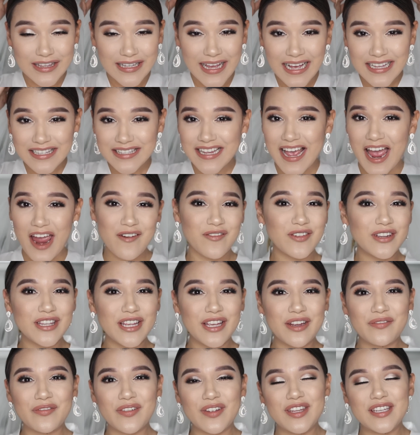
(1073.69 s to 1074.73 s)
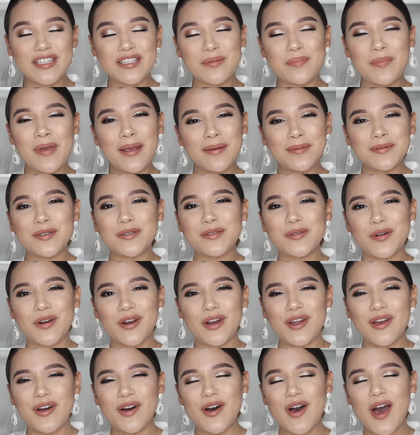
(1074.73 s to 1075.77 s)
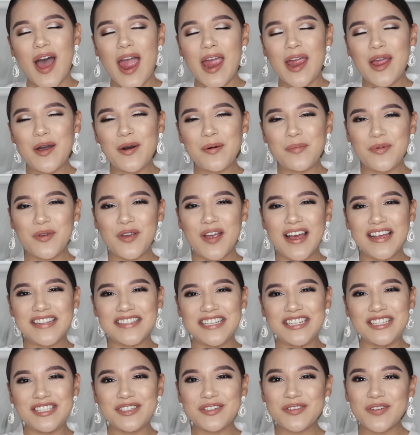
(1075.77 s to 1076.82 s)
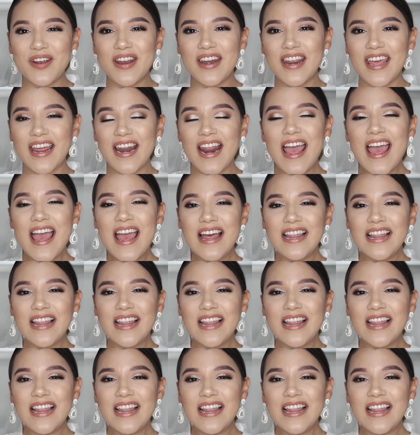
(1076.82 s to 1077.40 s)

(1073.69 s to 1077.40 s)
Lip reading: That's everything for this makeup tutorial. I hope you guys enjoyed it.